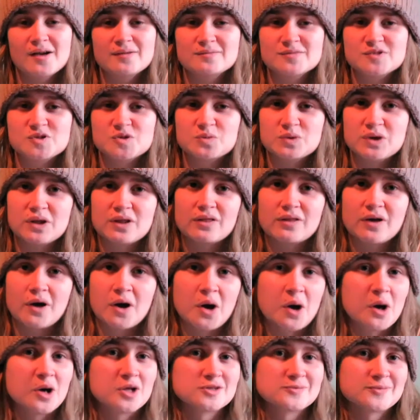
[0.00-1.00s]
to win the
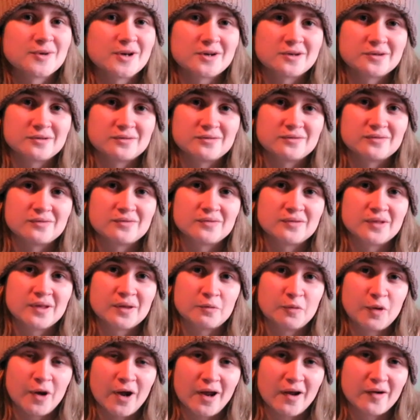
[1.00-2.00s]
hearts back of their
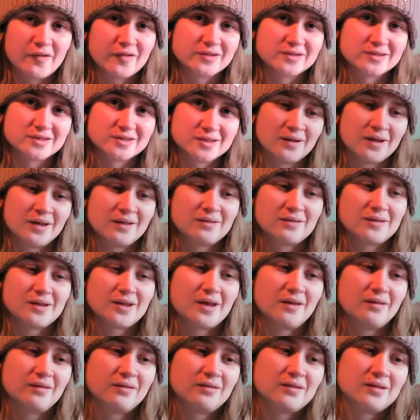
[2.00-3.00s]
parents, and in
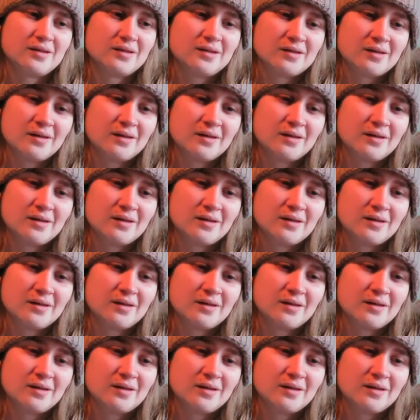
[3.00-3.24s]
the end